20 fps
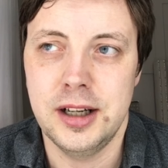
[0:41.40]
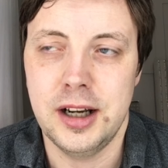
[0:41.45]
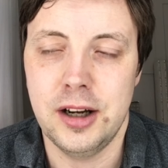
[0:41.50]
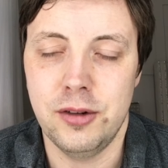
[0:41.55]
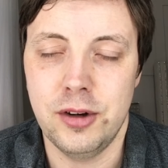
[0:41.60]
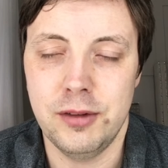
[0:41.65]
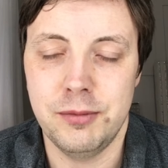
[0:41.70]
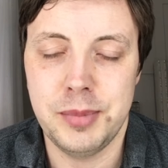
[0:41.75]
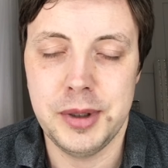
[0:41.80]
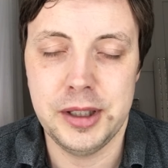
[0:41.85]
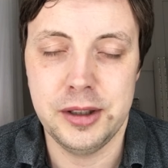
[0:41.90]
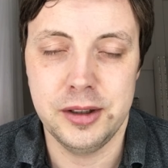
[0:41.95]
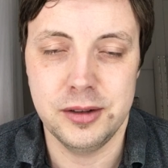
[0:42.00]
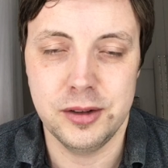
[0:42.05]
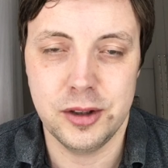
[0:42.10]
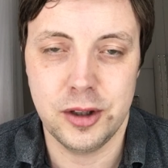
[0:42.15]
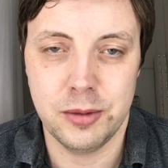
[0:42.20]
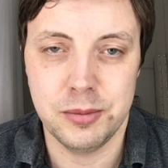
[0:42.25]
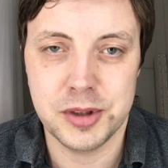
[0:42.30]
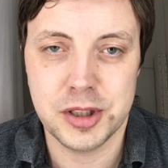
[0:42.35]
I've been
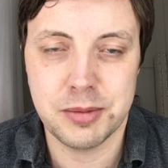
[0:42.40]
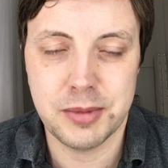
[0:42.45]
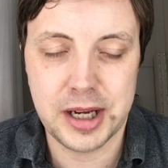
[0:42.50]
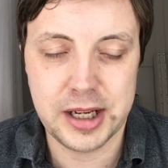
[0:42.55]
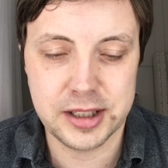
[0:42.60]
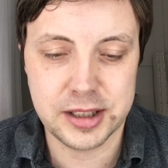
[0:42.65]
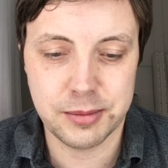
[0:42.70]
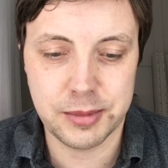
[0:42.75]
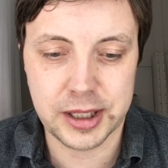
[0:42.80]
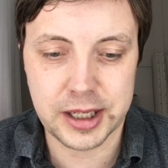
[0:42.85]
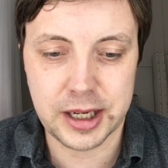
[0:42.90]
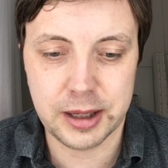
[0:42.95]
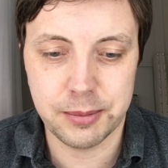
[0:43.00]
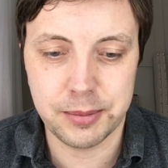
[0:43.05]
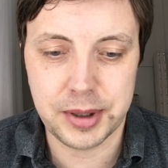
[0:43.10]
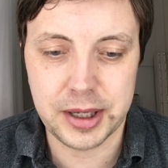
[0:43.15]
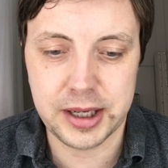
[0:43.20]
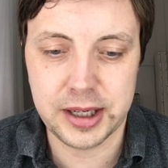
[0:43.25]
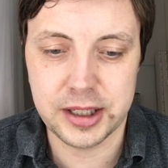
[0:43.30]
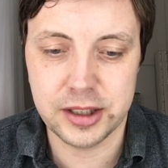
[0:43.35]
optimizing my
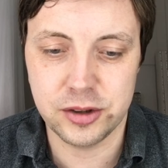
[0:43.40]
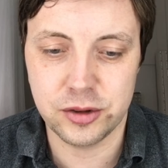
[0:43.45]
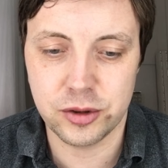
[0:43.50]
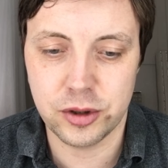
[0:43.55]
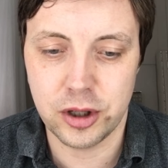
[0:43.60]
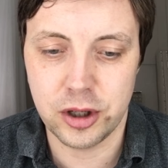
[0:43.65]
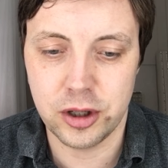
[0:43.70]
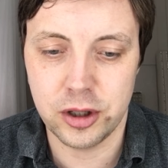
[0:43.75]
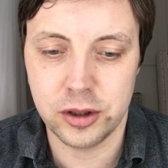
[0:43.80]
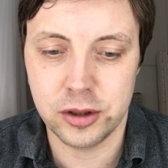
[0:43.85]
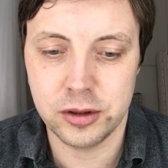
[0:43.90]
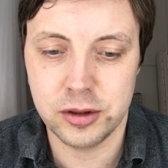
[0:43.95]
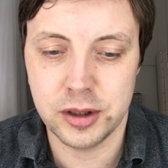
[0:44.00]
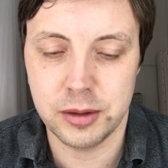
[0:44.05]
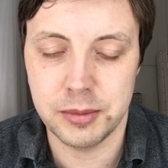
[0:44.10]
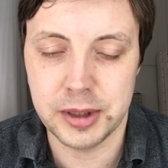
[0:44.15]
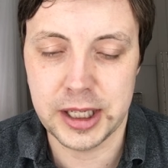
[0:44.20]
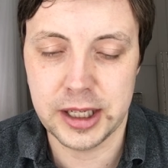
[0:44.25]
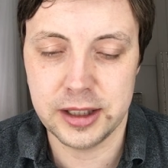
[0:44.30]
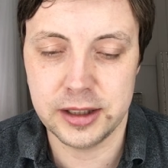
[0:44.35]
campaigns wrong and
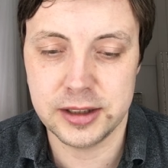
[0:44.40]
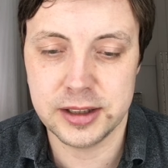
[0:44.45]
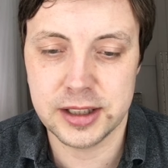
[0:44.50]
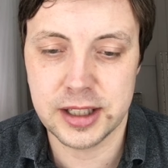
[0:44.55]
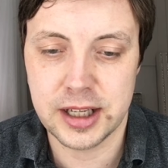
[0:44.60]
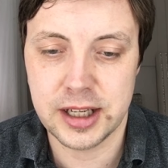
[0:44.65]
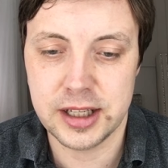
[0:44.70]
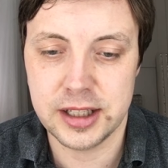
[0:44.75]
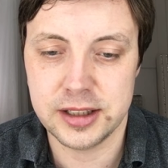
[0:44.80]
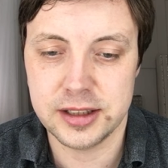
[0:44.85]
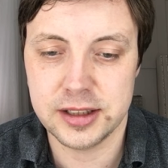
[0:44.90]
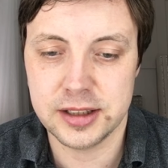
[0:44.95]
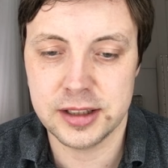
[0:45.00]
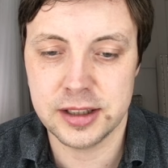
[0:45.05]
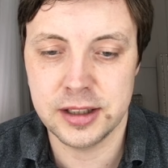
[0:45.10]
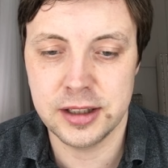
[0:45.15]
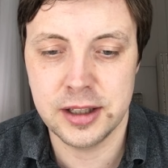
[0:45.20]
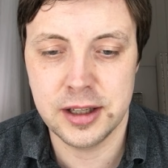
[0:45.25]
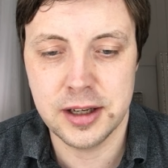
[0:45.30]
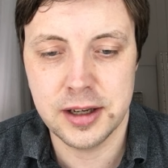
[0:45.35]
my ad sets,
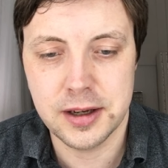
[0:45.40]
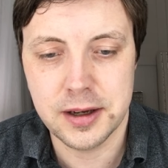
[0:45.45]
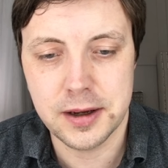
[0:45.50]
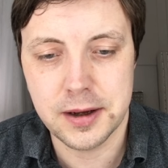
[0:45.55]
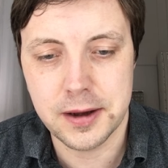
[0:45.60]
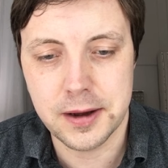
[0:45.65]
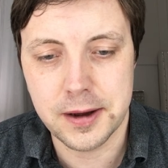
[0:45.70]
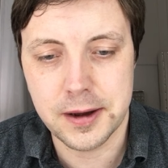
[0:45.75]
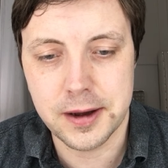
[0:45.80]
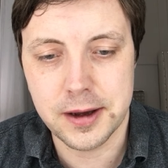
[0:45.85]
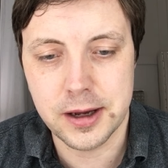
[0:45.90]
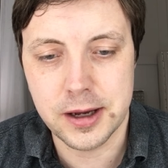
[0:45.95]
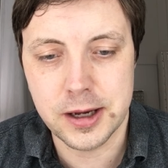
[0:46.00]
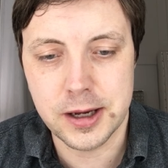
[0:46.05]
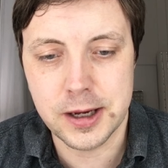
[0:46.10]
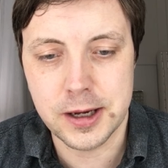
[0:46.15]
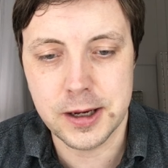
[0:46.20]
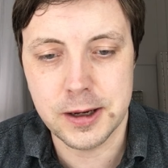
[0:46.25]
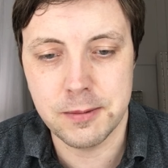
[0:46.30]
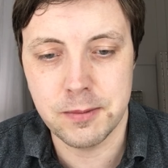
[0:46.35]

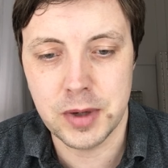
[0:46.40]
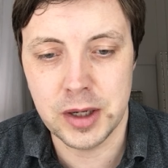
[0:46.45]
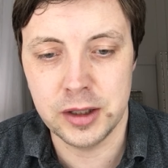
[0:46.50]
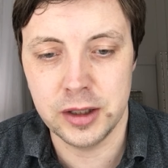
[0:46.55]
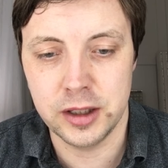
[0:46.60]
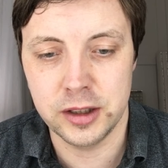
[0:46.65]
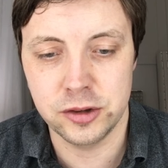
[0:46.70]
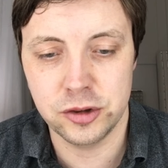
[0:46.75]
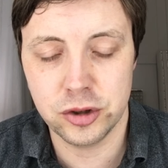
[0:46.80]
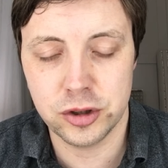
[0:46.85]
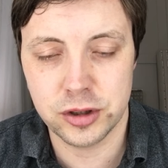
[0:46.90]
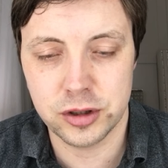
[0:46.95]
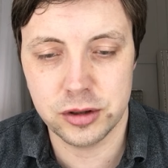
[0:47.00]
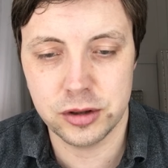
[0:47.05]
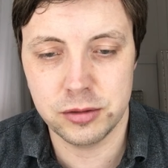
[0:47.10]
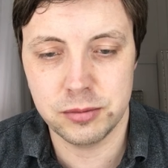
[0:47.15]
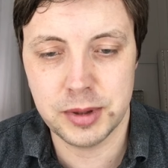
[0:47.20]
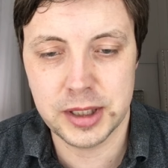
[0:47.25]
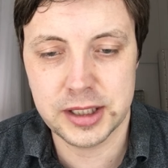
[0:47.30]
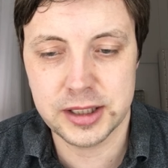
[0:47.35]
and just
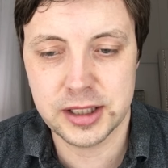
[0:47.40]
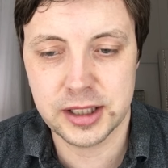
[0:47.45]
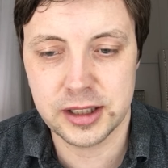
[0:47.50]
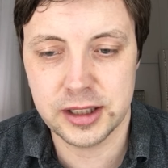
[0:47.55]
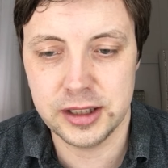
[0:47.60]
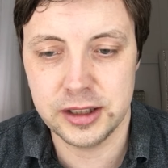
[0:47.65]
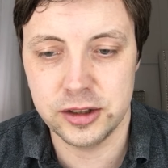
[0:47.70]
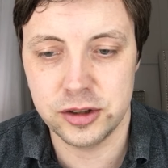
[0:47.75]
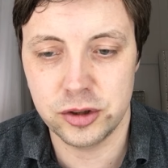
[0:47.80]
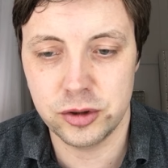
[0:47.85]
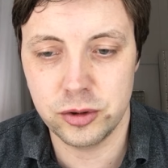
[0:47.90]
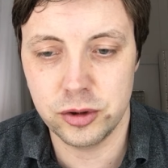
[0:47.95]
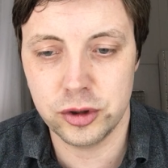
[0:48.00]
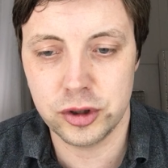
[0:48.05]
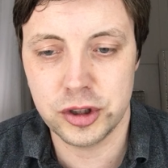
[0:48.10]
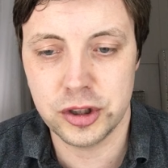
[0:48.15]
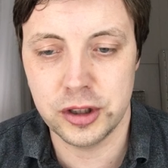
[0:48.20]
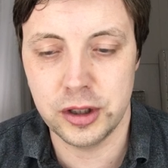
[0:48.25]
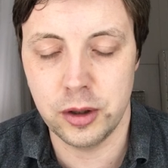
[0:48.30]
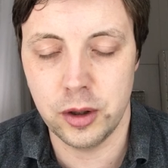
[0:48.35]
basically the
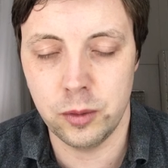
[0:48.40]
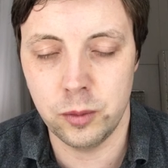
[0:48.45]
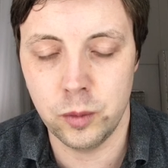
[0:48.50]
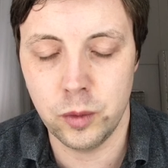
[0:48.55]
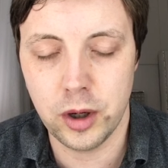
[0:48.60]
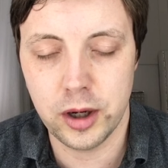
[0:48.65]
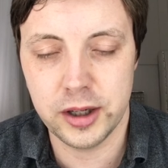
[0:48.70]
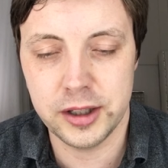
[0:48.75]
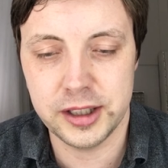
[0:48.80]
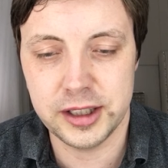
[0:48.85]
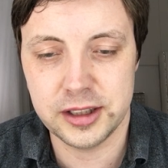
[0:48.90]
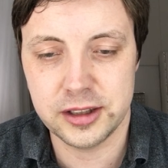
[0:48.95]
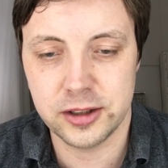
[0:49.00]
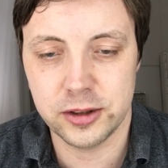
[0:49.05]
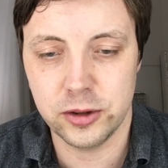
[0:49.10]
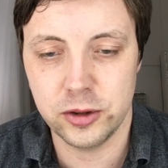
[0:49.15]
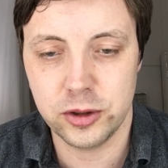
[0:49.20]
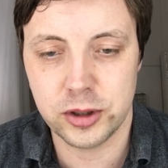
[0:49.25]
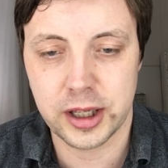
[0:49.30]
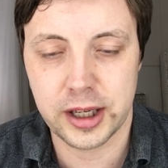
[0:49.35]
structure and what I need to
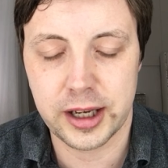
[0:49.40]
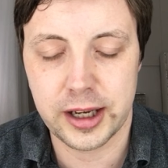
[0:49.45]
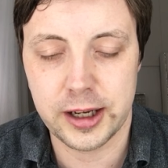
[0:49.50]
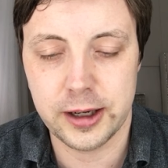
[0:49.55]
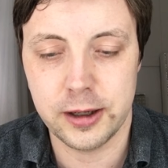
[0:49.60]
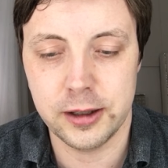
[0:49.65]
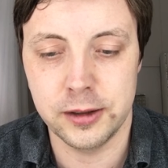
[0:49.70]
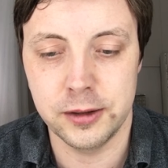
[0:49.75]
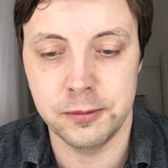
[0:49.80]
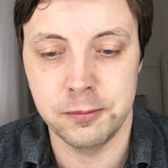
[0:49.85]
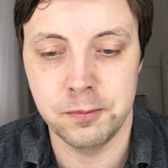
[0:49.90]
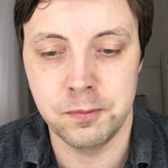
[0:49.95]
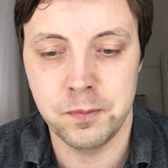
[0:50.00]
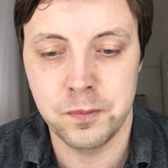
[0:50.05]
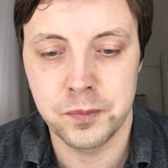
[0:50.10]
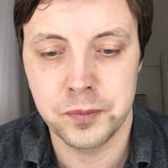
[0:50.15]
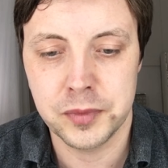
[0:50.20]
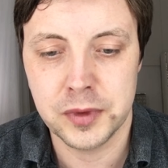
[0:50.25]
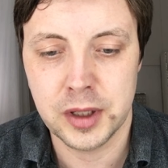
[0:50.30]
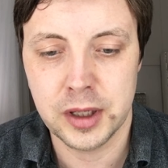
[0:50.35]
look at and
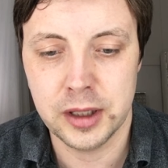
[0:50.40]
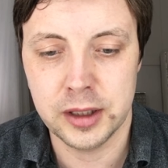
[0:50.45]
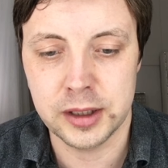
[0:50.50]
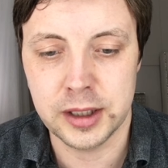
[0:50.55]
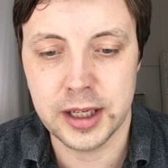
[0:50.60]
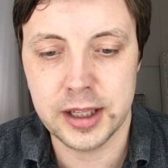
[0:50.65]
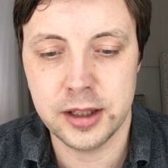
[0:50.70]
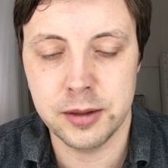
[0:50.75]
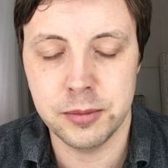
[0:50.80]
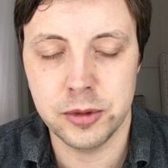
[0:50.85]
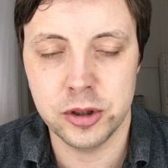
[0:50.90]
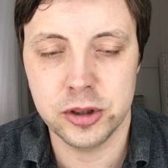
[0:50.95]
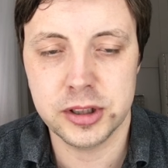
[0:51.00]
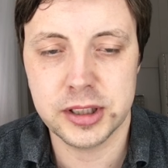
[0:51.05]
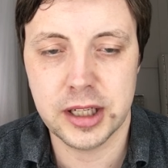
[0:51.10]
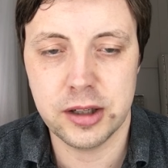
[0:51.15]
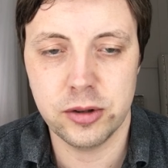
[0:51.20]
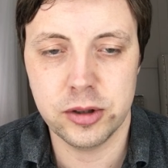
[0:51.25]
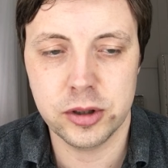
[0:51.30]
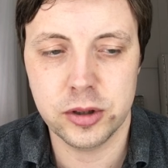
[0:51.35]
get the most
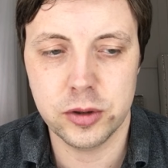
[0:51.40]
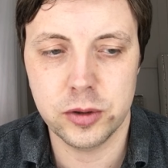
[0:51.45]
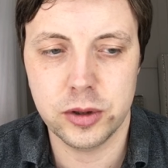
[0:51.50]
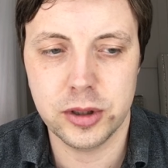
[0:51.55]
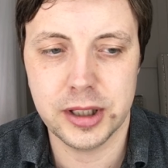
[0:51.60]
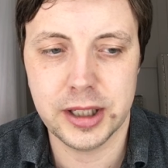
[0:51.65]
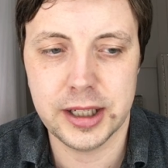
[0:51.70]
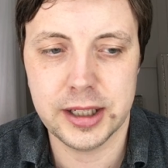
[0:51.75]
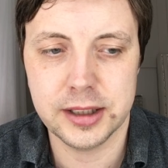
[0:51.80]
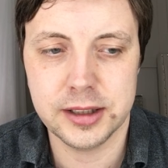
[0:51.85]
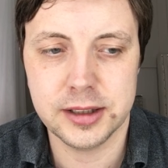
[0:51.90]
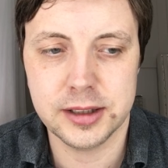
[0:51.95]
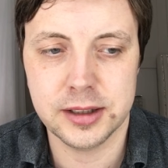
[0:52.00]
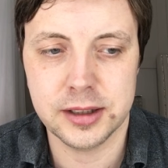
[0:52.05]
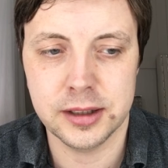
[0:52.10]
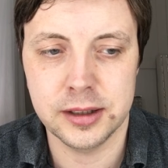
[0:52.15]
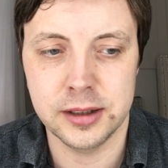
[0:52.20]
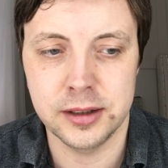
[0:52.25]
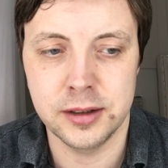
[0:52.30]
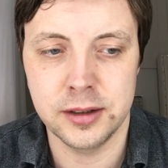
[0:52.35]
out of Google Ads
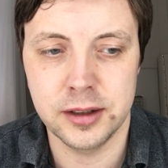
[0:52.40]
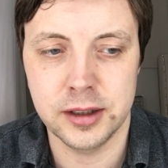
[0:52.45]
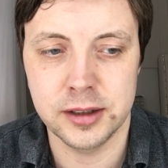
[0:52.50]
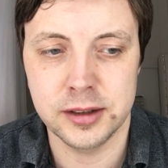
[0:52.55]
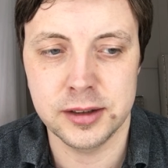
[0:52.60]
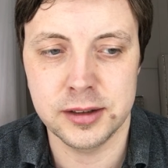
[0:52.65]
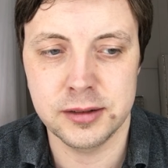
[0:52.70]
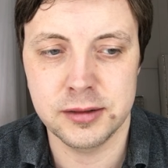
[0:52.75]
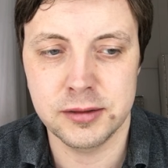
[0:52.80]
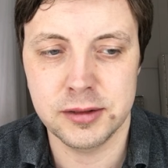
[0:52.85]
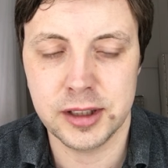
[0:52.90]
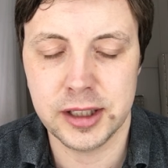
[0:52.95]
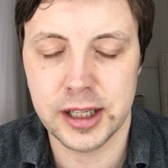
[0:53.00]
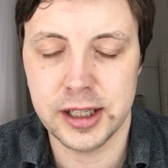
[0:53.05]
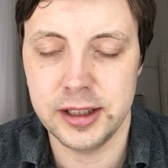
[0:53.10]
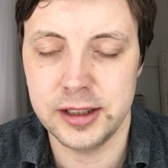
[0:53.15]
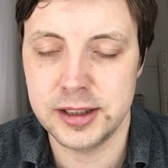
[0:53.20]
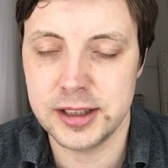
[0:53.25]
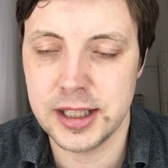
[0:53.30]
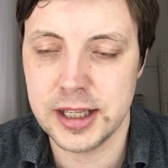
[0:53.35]
and
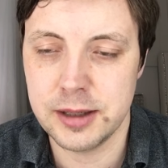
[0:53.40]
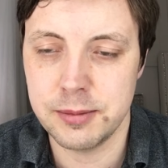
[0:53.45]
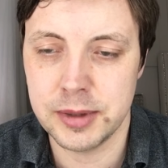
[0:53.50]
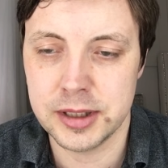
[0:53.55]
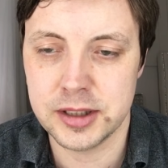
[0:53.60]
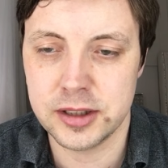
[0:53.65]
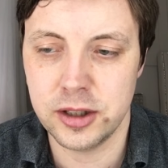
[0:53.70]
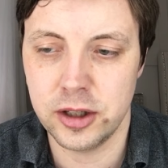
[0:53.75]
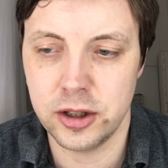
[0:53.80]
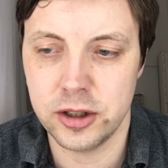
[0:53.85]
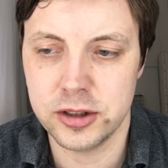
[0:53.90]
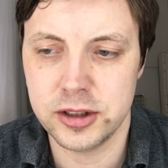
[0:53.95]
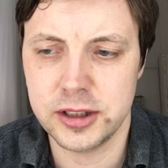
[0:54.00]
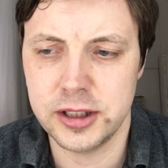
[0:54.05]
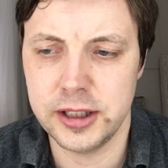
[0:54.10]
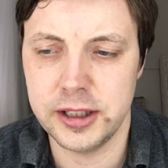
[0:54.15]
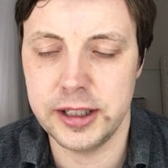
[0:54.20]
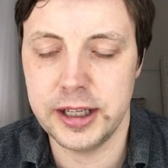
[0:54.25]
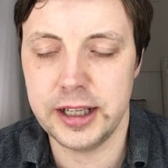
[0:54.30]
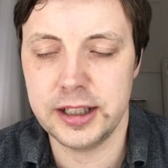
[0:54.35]
kind of take my stores to
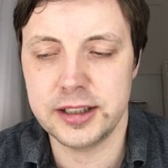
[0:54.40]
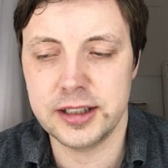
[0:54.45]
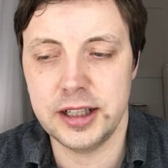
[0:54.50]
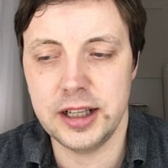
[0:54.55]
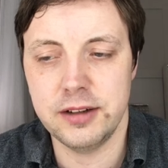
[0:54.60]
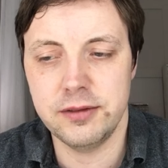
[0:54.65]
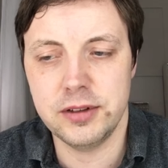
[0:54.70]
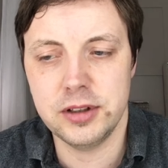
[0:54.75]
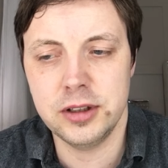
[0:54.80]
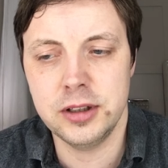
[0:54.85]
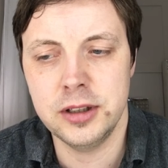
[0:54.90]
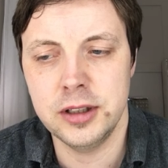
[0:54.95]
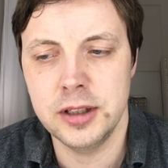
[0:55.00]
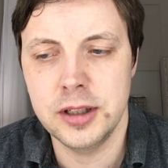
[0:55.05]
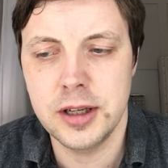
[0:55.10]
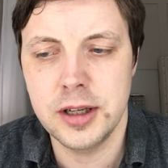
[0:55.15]
the next level.